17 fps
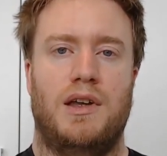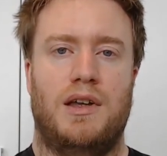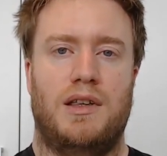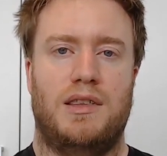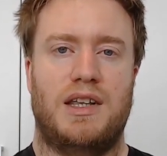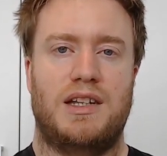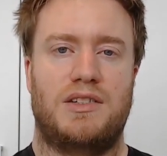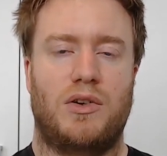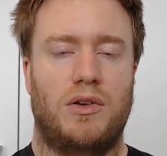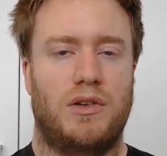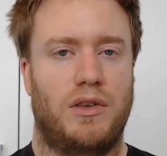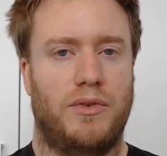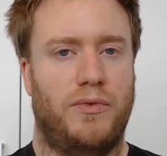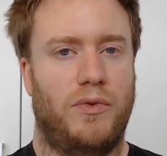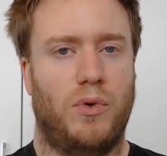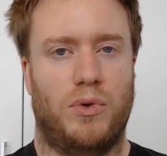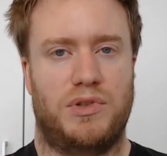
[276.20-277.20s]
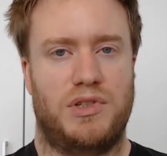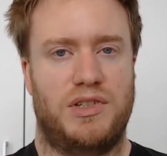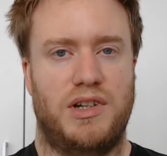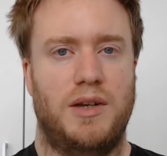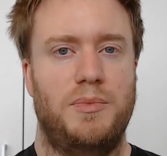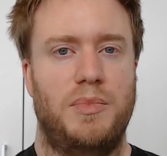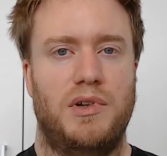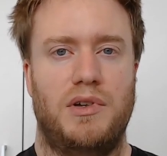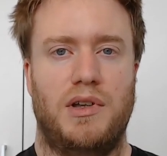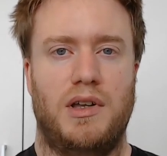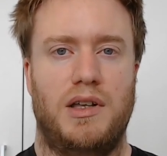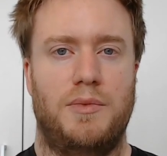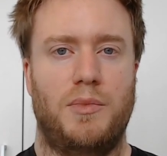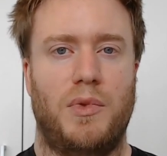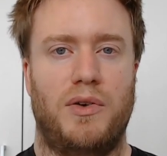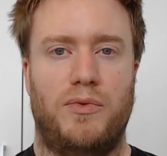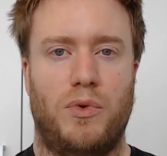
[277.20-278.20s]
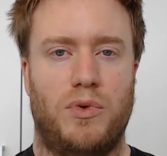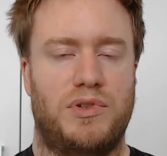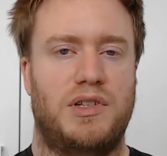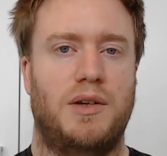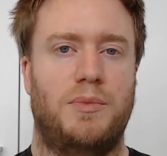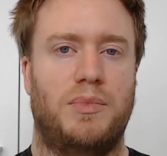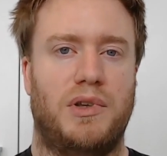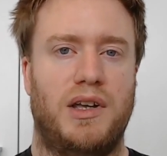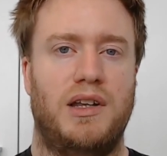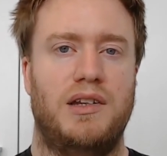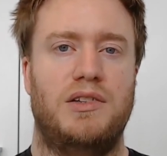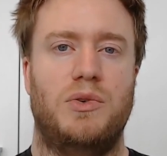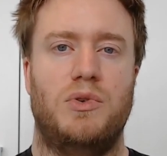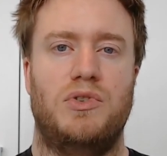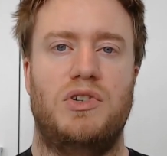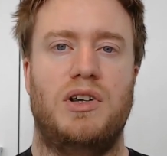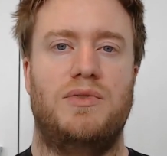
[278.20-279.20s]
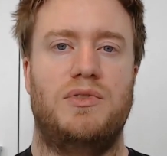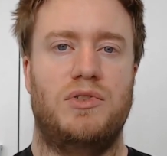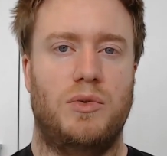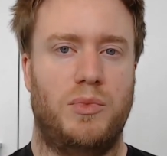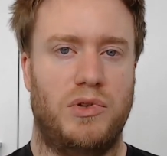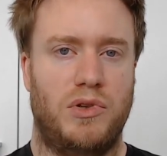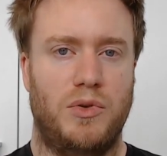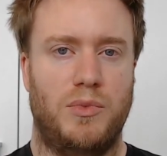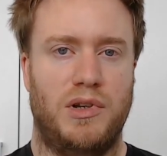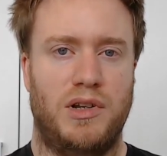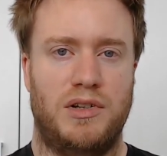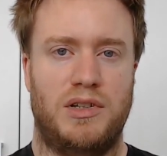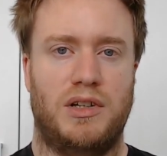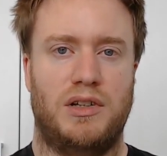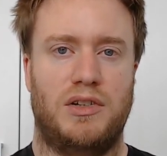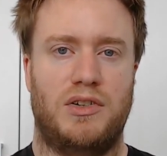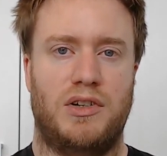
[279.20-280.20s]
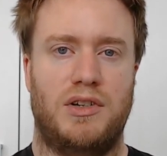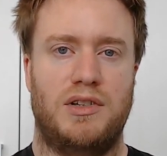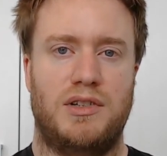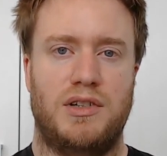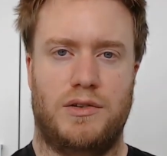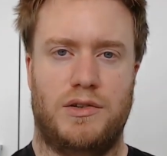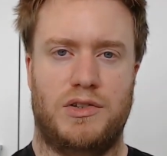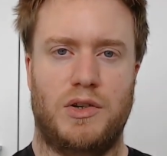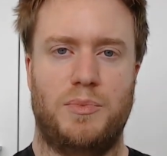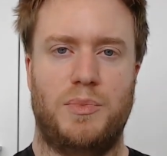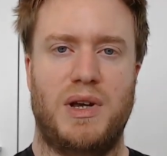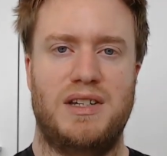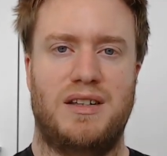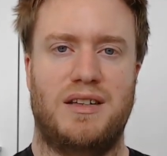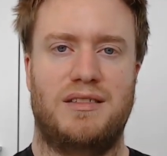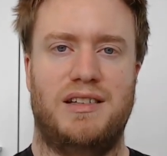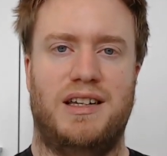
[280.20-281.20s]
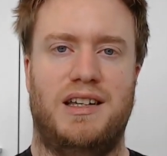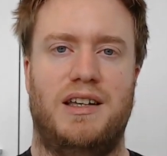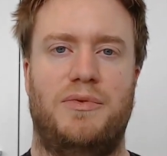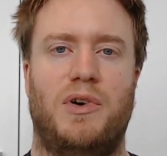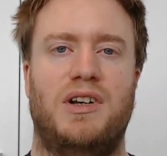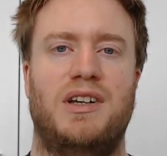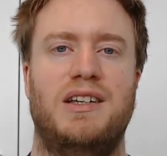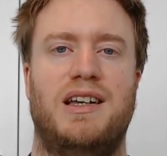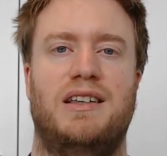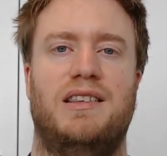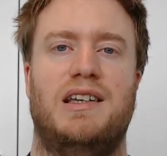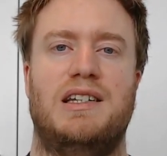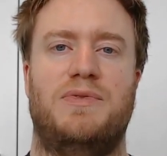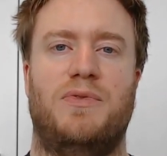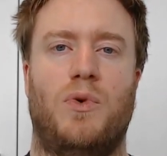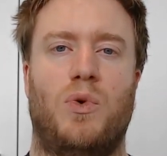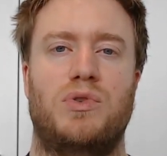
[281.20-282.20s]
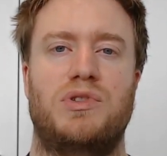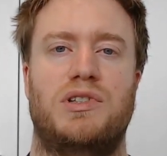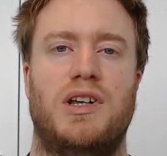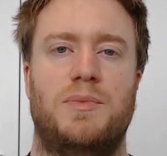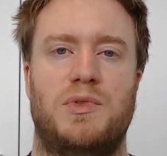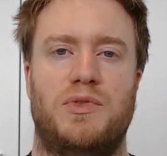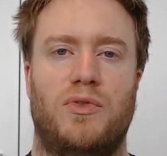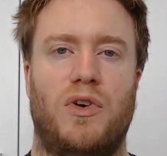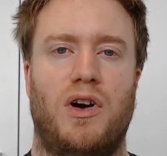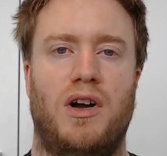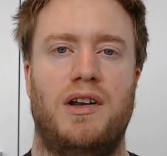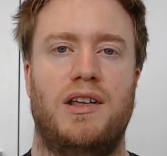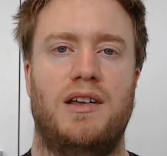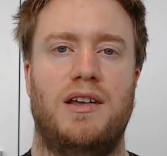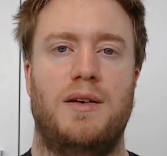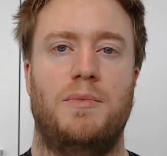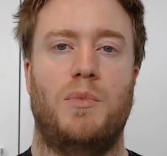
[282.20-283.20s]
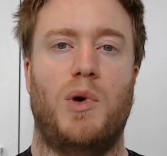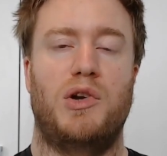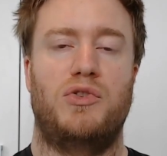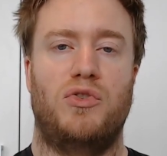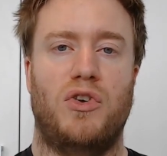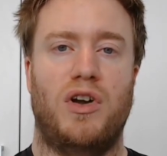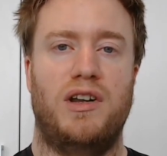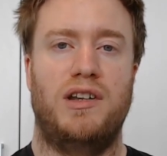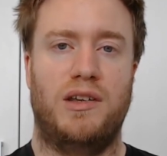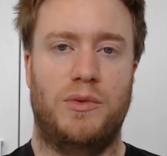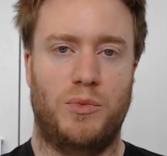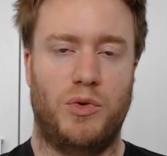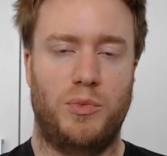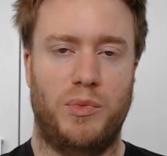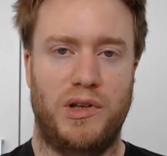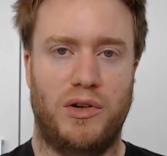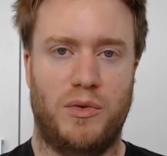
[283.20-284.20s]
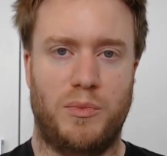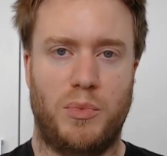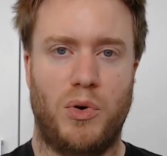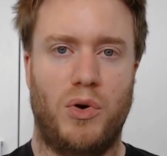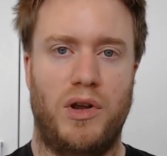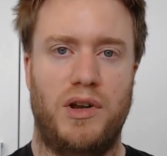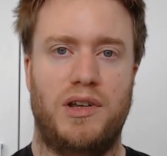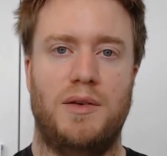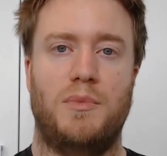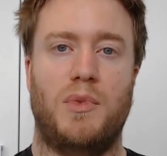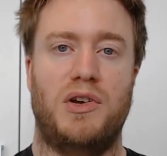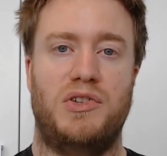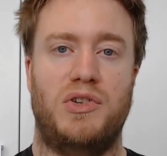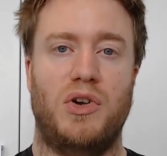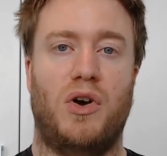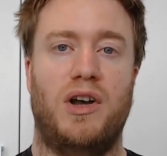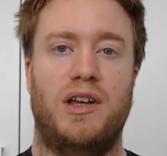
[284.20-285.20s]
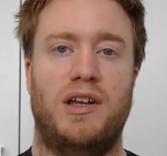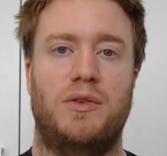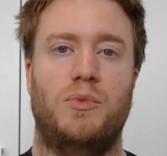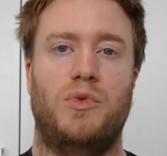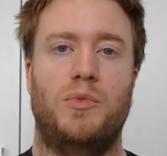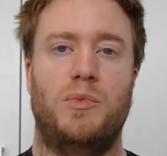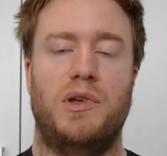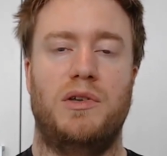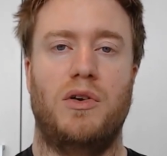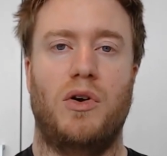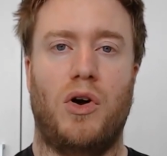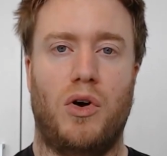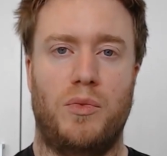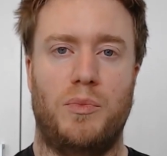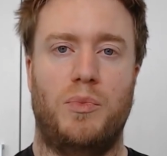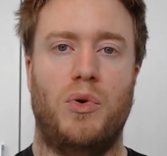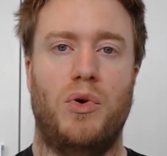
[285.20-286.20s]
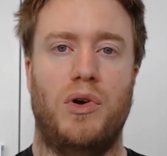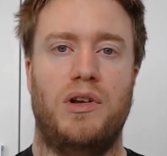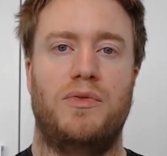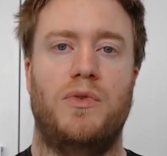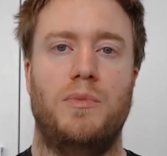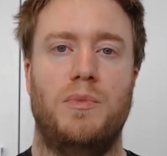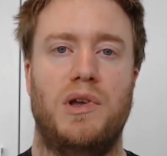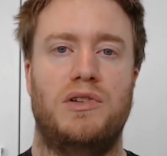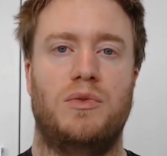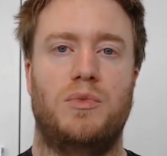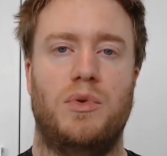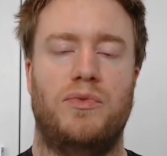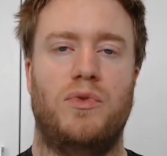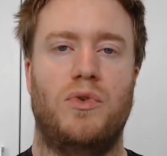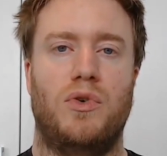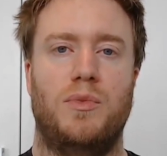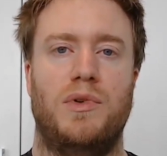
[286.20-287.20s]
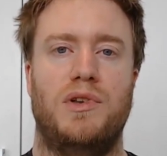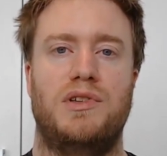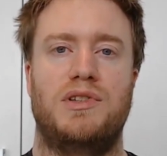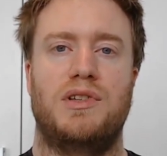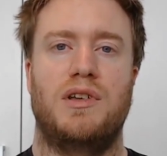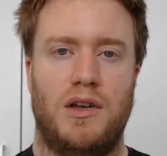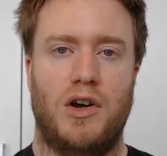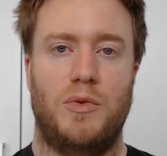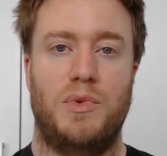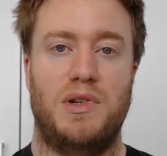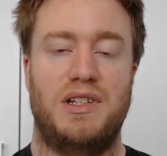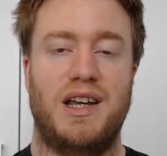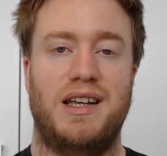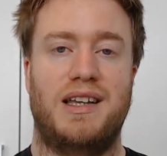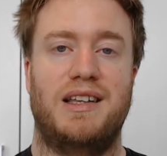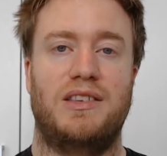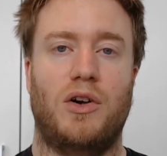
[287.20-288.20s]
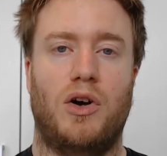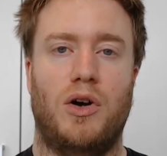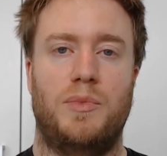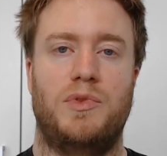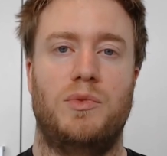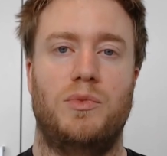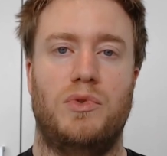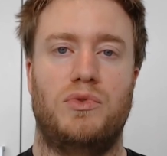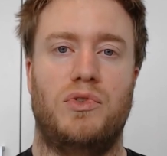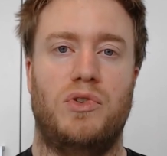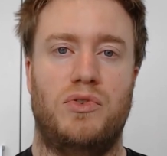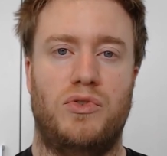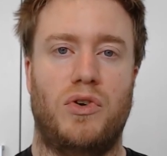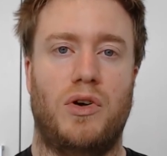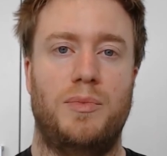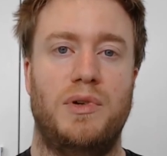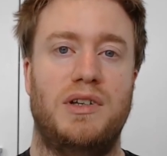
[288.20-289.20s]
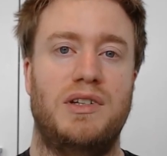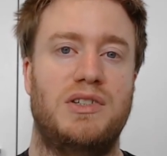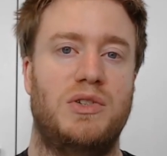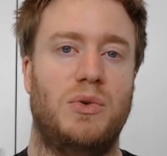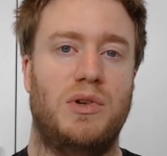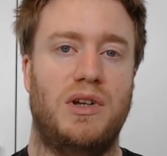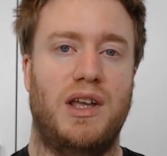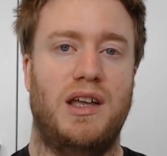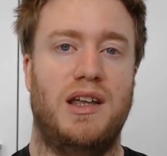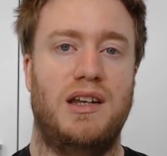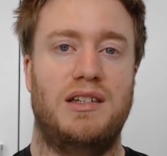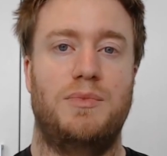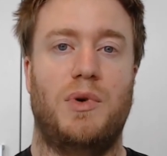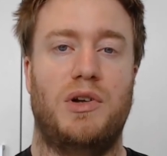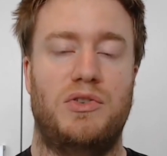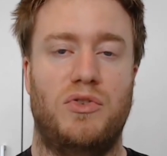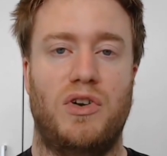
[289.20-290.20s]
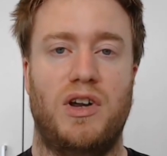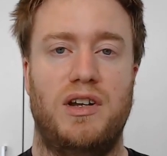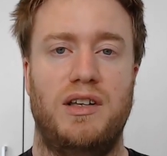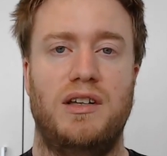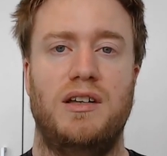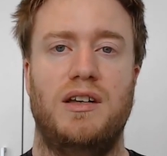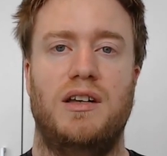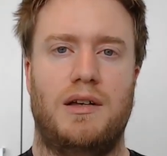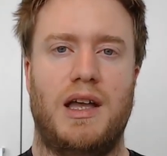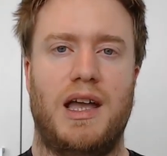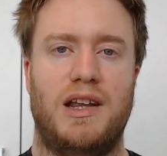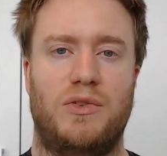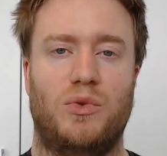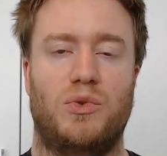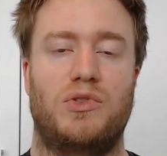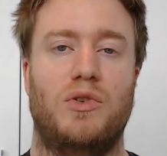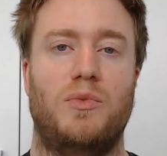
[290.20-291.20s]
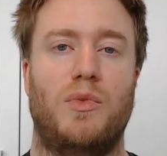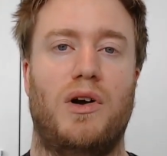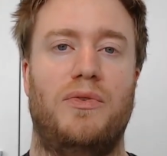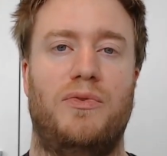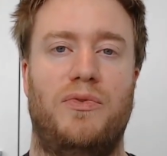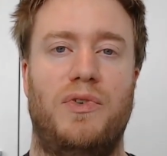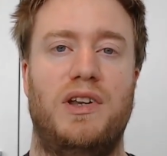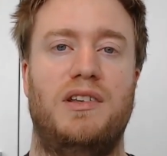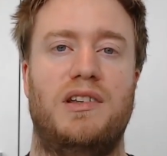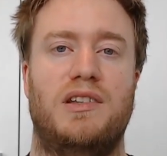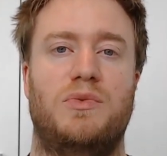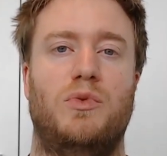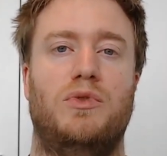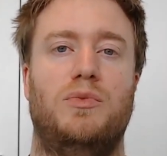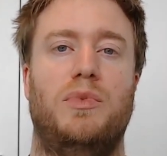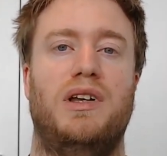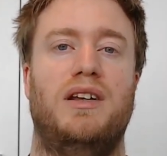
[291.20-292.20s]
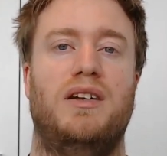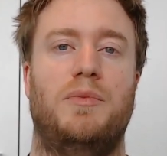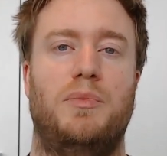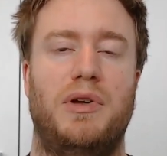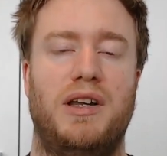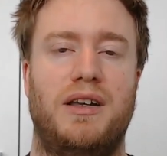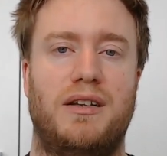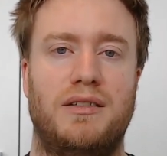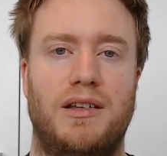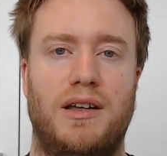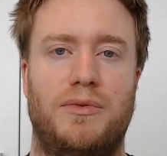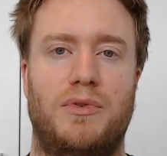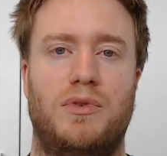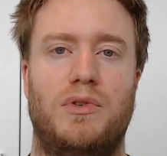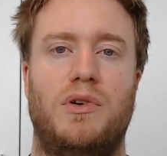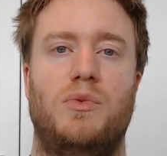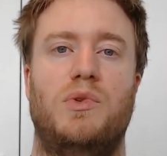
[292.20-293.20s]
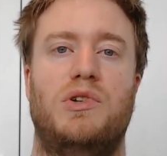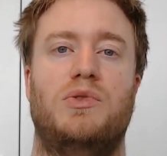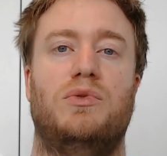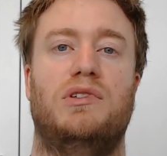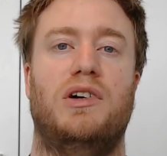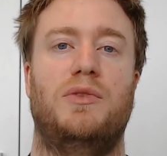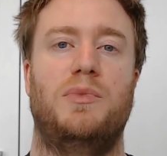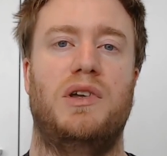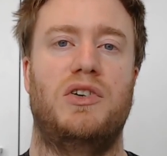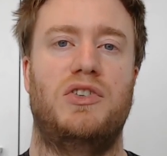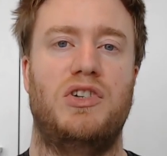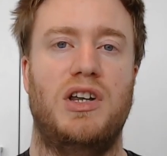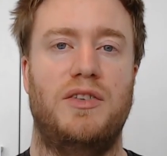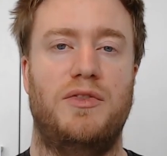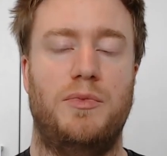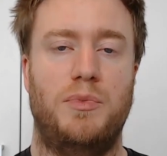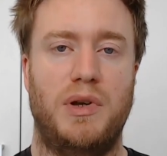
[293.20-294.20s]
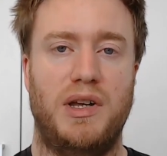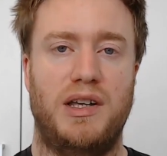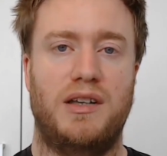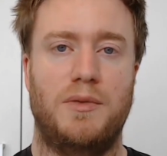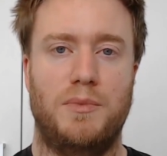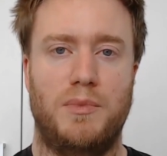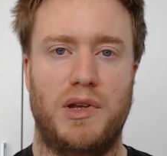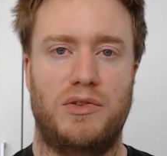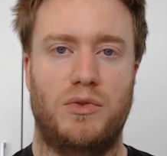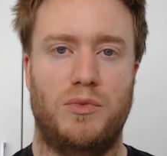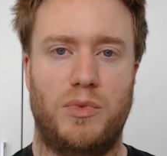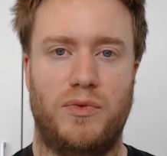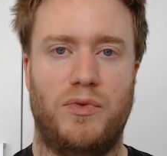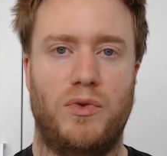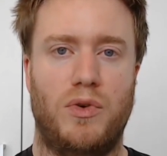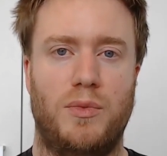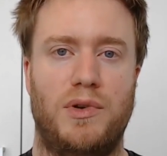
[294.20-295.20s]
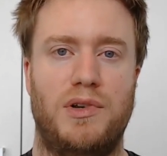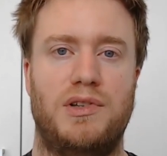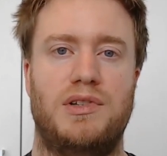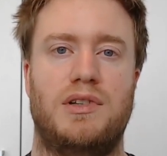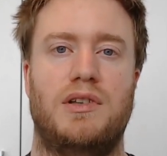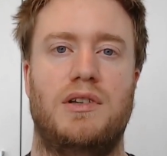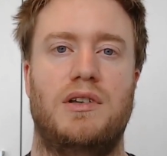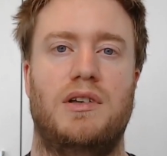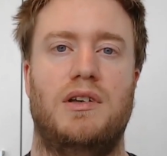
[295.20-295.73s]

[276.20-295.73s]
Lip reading: That's kind of the fourth step in my 4-step plan to achieve superhuman intelligence. So basically, if I can get these 4 steps right, my training will be on point. My diet will be on point for mental performance. I'll be taking the optimal nootropics to enhance my training, and also my fitness will be at a peak level, which will help me achieve peak mental performance.